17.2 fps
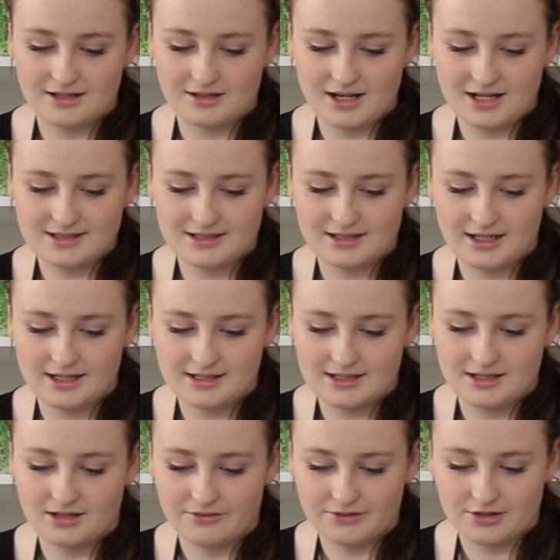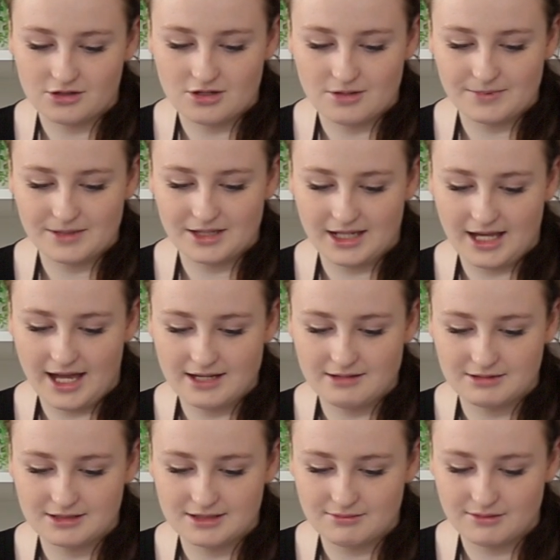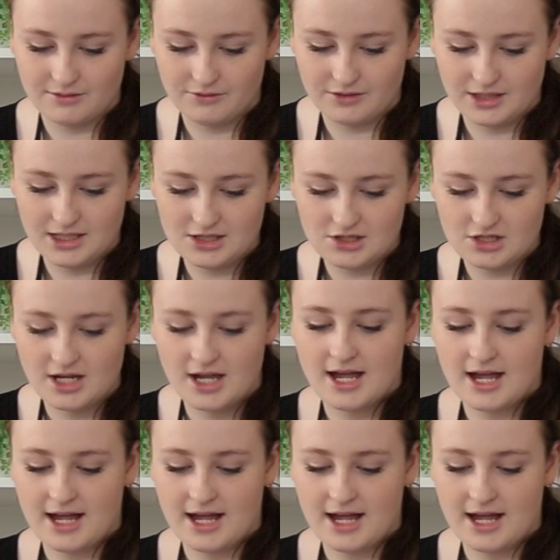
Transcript: it nice and easy off the top of the cake once we're finished,